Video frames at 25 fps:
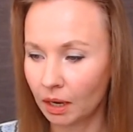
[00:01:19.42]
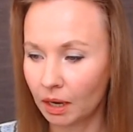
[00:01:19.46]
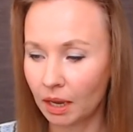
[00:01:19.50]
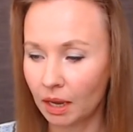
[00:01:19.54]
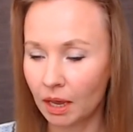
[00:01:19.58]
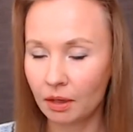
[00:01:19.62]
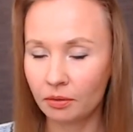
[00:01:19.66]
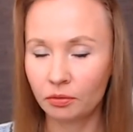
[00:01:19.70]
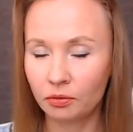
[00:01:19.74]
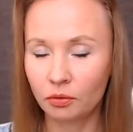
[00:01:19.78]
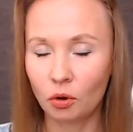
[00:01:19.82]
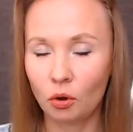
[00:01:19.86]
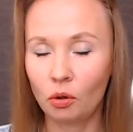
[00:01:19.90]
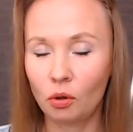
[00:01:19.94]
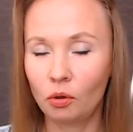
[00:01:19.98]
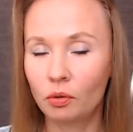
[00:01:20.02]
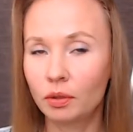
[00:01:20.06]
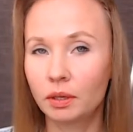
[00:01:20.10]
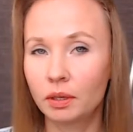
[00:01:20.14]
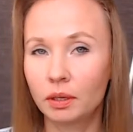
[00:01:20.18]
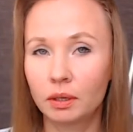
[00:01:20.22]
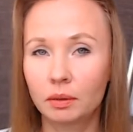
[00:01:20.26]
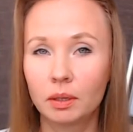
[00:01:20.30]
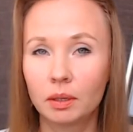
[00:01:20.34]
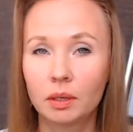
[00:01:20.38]
have all
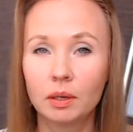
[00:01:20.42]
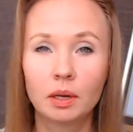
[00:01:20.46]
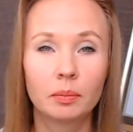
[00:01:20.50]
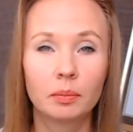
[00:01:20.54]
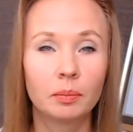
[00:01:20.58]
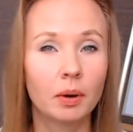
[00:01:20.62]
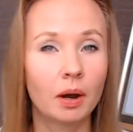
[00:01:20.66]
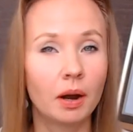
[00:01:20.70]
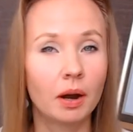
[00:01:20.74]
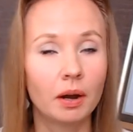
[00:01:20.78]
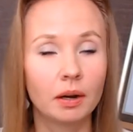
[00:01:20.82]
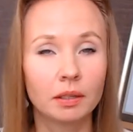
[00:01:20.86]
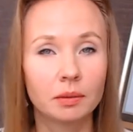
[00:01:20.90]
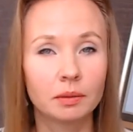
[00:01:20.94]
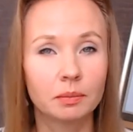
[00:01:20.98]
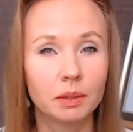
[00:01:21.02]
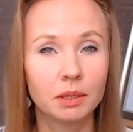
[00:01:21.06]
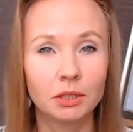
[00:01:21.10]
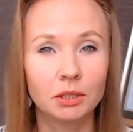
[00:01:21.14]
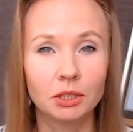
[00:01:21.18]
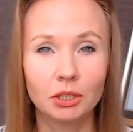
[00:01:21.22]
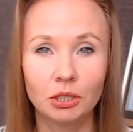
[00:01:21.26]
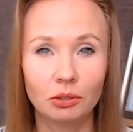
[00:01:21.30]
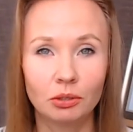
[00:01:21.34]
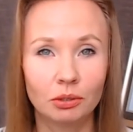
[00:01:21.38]
the art
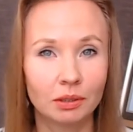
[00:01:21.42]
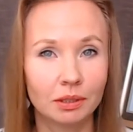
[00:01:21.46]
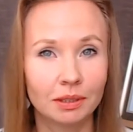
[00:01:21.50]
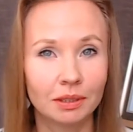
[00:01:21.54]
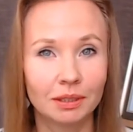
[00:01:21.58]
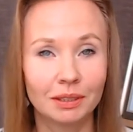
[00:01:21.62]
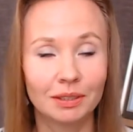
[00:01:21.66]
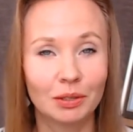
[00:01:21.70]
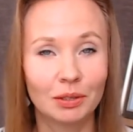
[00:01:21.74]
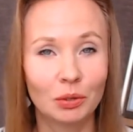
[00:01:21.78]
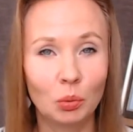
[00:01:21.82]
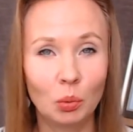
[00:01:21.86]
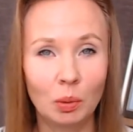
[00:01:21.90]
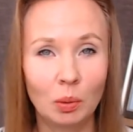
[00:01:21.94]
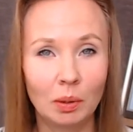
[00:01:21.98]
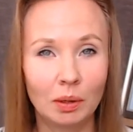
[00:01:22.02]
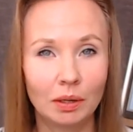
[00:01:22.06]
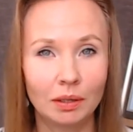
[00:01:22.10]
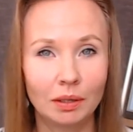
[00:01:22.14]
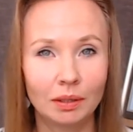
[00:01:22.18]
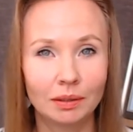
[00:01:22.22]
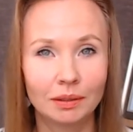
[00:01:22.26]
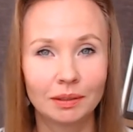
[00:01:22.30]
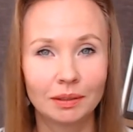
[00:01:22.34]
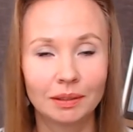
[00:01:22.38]
materials in the
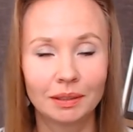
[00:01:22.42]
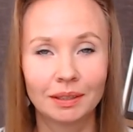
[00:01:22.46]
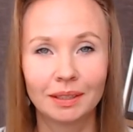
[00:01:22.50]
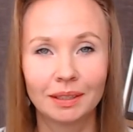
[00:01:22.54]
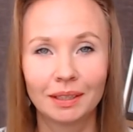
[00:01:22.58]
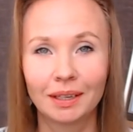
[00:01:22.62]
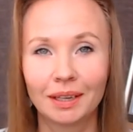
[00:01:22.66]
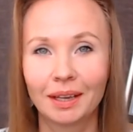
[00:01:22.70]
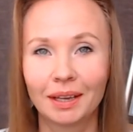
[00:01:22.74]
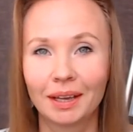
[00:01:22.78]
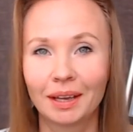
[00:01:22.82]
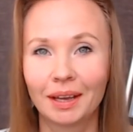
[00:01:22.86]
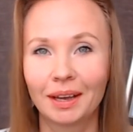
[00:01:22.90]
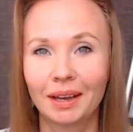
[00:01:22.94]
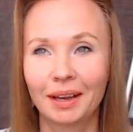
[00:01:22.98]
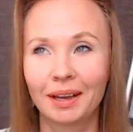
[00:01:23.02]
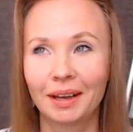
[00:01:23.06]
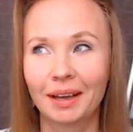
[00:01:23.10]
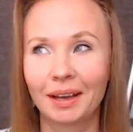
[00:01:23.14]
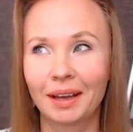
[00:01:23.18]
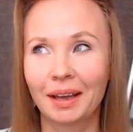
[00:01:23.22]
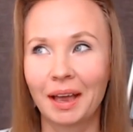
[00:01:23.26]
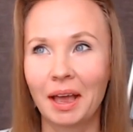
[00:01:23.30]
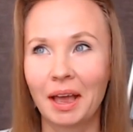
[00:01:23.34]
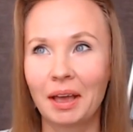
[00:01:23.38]
world
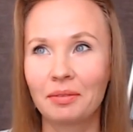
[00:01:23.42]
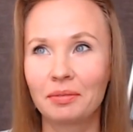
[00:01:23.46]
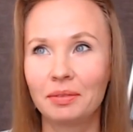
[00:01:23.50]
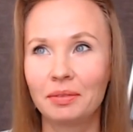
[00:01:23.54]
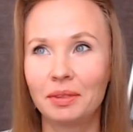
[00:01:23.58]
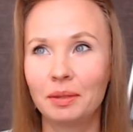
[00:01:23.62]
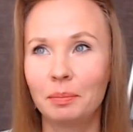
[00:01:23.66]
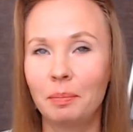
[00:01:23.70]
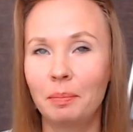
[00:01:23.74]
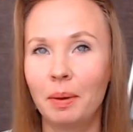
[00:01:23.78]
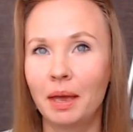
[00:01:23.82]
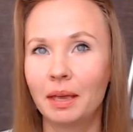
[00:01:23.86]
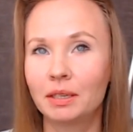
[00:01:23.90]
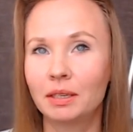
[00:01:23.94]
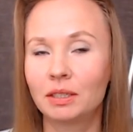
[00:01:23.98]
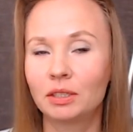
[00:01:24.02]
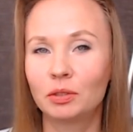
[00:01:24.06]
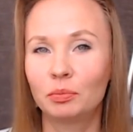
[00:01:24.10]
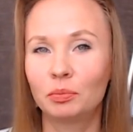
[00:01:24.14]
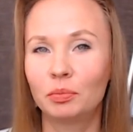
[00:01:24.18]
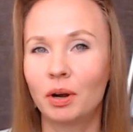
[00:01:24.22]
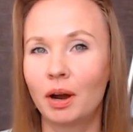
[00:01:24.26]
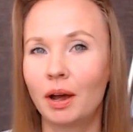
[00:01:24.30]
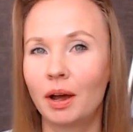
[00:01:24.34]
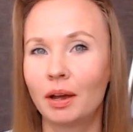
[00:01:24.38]
have the
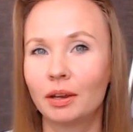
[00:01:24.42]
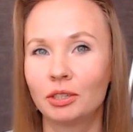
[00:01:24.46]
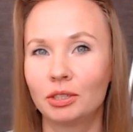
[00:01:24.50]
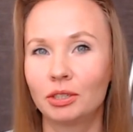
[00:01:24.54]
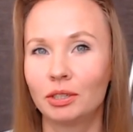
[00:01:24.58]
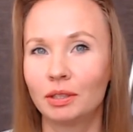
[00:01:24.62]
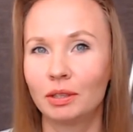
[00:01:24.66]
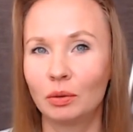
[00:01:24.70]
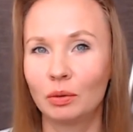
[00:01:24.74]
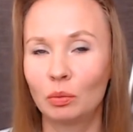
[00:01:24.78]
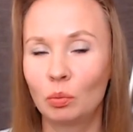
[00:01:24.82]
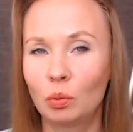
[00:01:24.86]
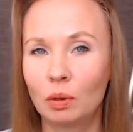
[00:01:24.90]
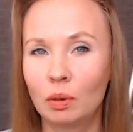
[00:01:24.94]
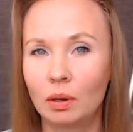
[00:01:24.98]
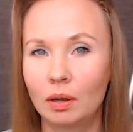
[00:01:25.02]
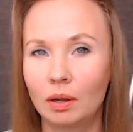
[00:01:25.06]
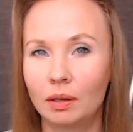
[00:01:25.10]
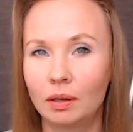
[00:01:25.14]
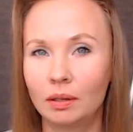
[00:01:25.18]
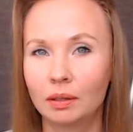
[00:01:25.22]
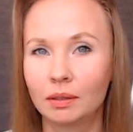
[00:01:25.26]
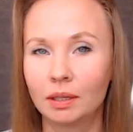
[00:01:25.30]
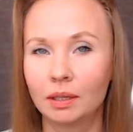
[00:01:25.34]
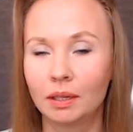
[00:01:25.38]
best brush in the
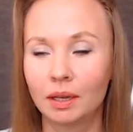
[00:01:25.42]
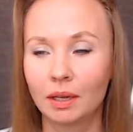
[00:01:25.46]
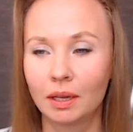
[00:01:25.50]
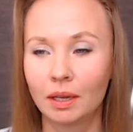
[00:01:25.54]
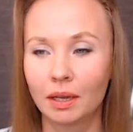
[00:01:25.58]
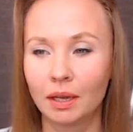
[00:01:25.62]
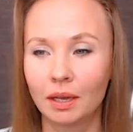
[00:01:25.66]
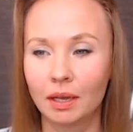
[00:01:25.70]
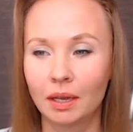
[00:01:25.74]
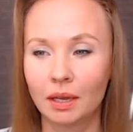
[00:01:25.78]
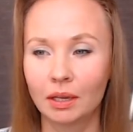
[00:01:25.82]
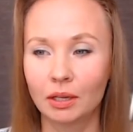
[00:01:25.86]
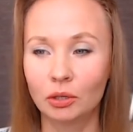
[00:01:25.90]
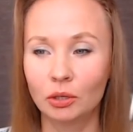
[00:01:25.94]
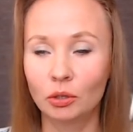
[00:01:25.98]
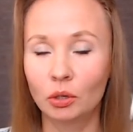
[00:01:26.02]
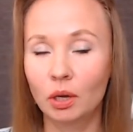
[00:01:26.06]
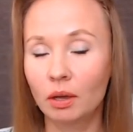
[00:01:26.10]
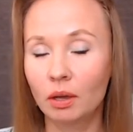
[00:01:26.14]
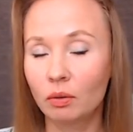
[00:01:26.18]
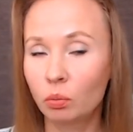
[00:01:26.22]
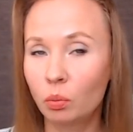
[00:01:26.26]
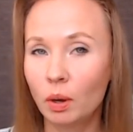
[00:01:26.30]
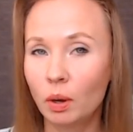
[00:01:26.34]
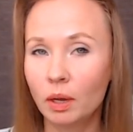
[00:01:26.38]
world you
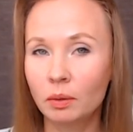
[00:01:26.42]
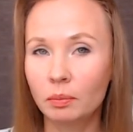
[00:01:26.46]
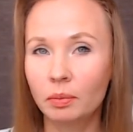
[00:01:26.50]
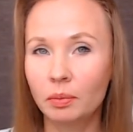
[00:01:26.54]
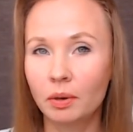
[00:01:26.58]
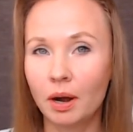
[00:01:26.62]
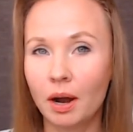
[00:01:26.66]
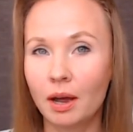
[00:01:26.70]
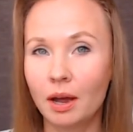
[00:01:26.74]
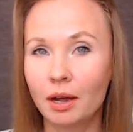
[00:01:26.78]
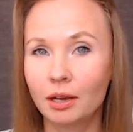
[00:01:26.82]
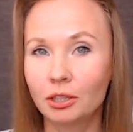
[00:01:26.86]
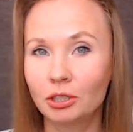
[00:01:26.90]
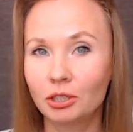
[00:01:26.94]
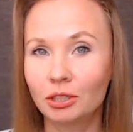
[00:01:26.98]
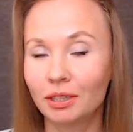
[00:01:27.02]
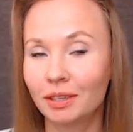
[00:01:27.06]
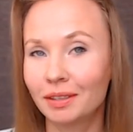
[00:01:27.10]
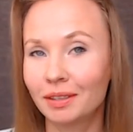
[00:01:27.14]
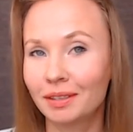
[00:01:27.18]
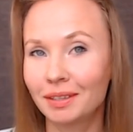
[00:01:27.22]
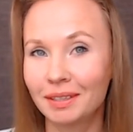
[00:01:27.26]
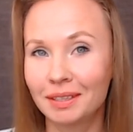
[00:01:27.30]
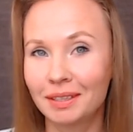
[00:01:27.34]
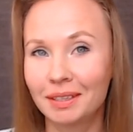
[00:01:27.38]
have one brush
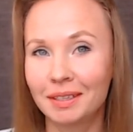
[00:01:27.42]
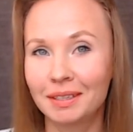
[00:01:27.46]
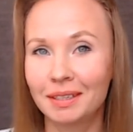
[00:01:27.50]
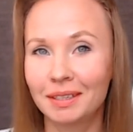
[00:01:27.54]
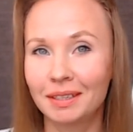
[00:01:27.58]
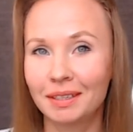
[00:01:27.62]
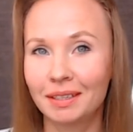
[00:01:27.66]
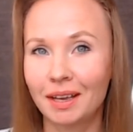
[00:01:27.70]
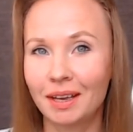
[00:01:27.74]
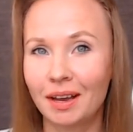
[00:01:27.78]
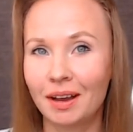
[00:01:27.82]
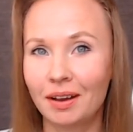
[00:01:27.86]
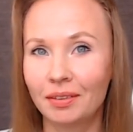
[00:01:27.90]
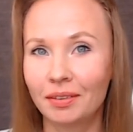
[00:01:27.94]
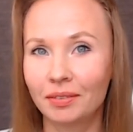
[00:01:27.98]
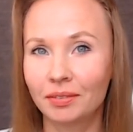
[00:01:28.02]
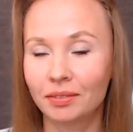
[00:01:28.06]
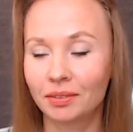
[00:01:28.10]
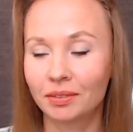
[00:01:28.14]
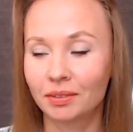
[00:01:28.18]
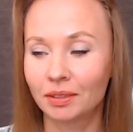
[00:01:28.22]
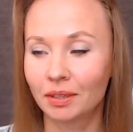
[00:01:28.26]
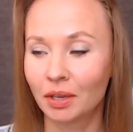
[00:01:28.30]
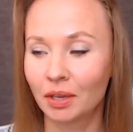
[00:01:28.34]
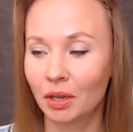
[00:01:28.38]
and this is
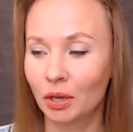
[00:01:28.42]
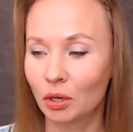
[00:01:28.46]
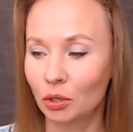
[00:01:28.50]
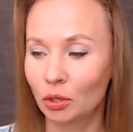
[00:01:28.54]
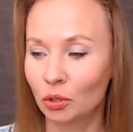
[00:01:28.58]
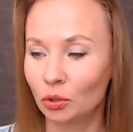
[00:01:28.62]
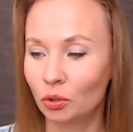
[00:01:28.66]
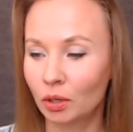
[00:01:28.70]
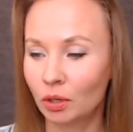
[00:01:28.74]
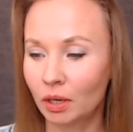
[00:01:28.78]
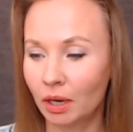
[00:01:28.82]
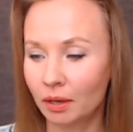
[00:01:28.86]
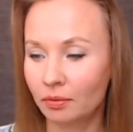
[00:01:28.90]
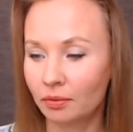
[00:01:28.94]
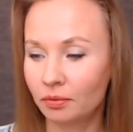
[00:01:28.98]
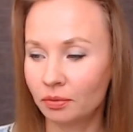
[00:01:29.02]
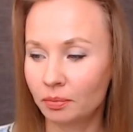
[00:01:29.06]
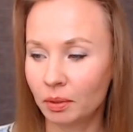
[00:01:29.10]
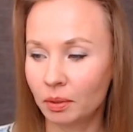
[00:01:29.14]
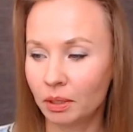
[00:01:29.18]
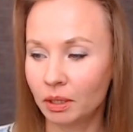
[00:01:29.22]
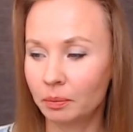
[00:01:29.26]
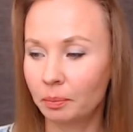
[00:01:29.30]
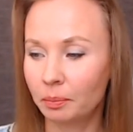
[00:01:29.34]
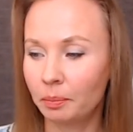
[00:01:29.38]
enough you have
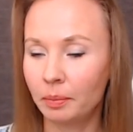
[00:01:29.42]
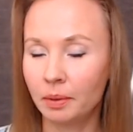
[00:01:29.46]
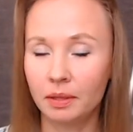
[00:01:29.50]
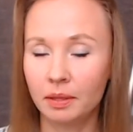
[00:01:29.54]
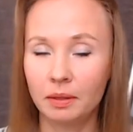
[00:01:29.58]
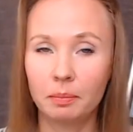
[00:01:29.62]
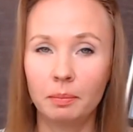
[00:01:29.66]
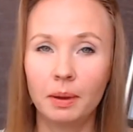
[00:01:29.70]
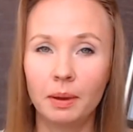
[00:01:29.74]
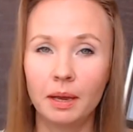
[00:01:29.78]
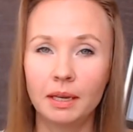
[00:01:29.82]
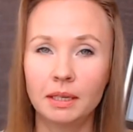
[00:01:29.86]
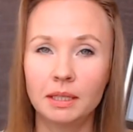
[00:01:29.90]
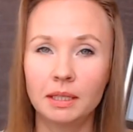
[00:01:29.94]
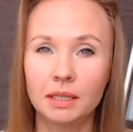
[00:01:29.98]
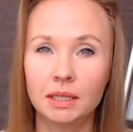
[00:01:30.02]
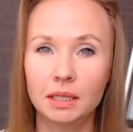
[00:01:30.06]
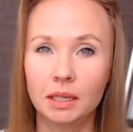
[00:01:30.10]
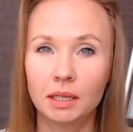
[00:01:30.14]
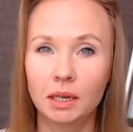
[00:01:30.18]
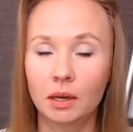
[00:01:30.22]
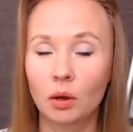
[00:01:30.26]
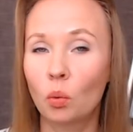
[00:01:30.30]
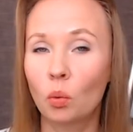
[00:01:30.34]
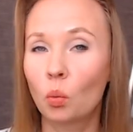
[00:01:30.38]
um, the
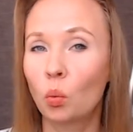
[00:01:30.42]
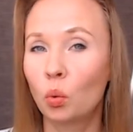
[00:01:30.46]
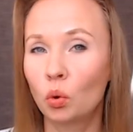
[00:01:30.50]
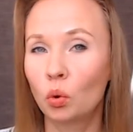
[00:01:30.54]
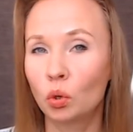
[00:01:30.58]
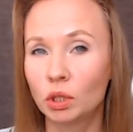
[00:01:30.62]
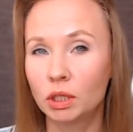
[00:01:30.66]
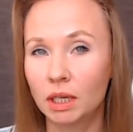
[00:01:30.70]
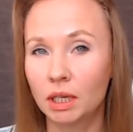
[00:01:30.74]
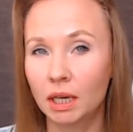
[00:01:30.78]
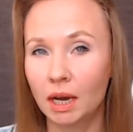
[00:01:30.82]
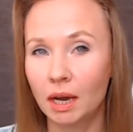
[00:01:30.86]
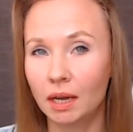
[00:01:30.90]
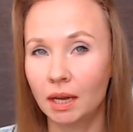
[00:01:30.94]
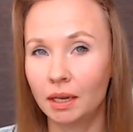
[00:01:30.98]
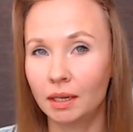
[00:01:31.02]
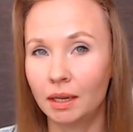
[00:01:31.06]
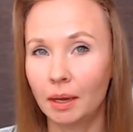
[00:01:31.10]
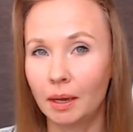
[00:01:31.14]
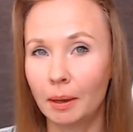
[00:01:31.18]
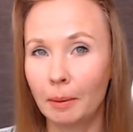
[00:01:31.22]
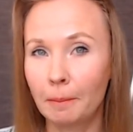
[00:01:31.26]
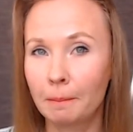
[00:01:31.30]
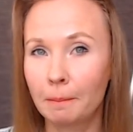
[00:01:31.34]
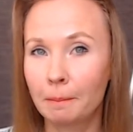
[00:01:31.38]
basic
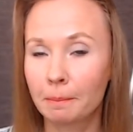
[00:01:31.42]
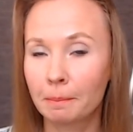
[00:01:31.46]
watercolor,